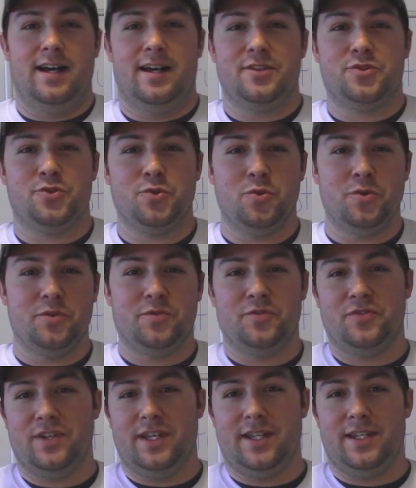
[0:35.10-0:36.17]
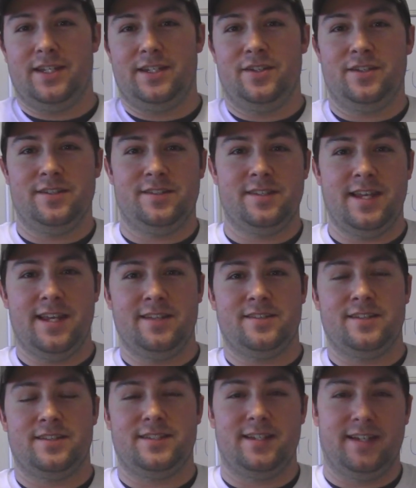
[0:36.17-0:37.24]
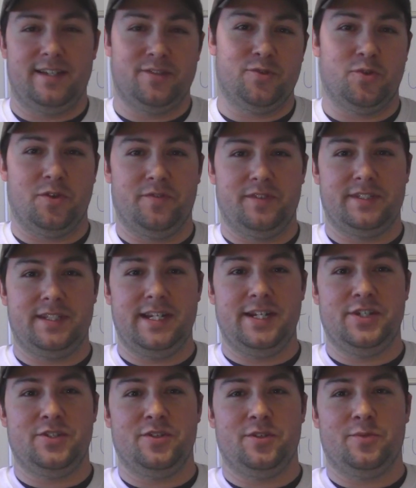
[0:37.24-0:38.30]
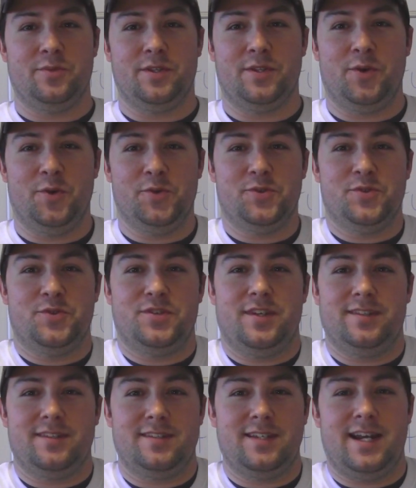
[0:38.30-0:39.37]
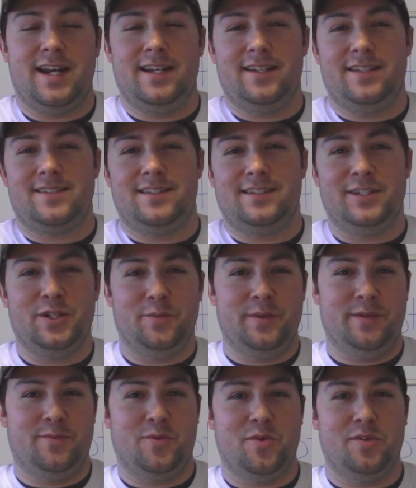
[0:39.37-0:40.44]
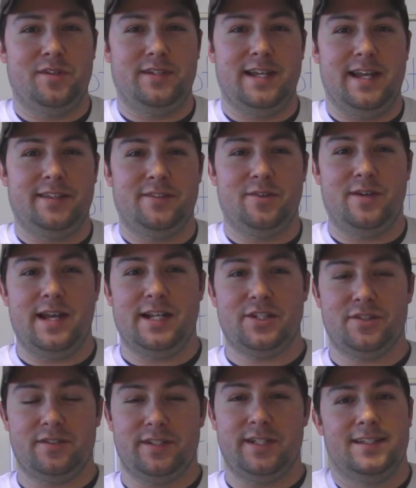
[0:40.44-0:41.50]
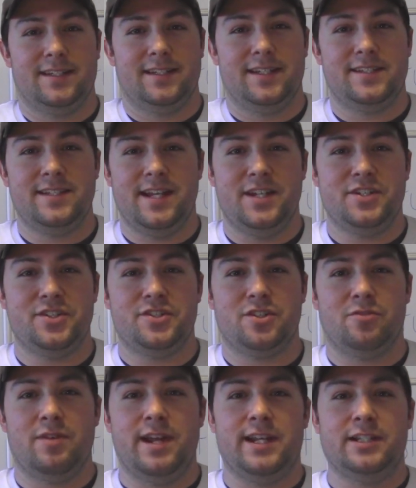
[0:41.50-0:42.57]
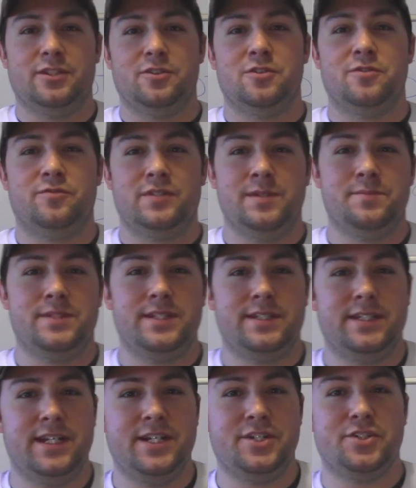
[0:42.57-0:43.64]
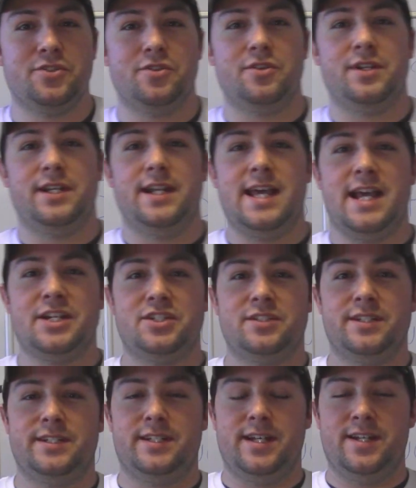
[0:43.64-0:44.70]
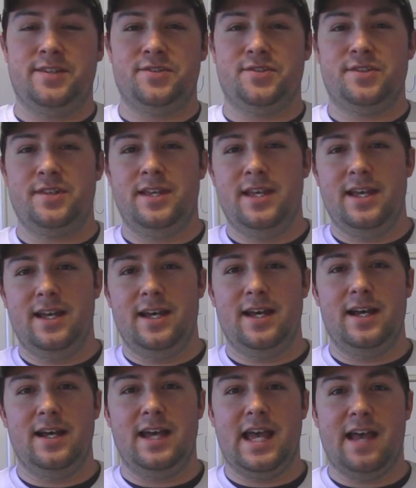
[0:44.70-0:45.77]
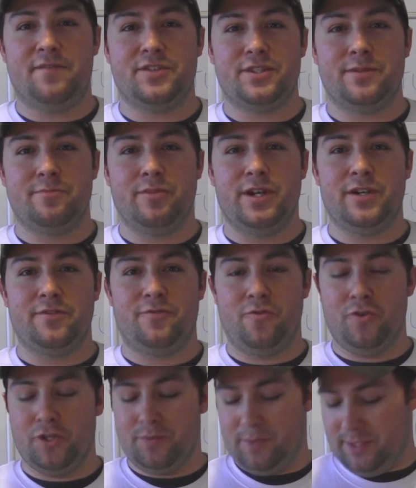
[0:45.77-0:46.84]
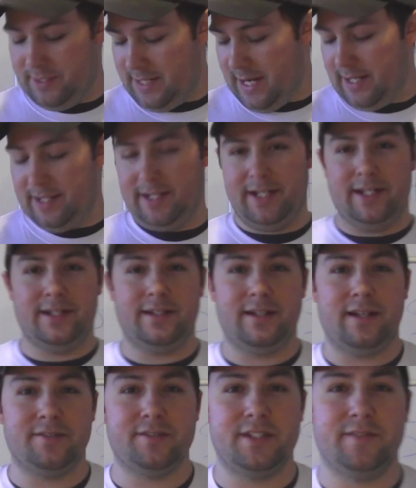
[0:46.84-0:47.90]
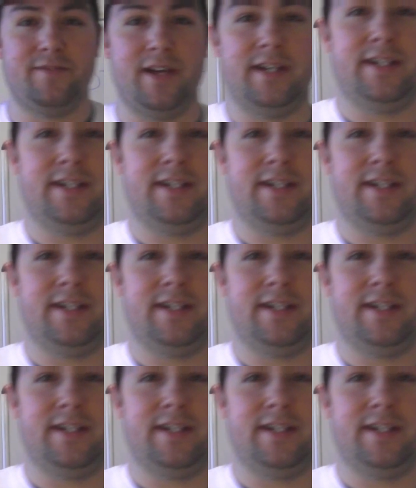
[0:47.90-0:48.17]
sort of, you could say it's a sort of a t-shirt with holsters on the side. It's a little bit more than that, though, actually. It's not just a regular flimsy t-shirt. It actually does have some reinforcements added in, and I'll see if I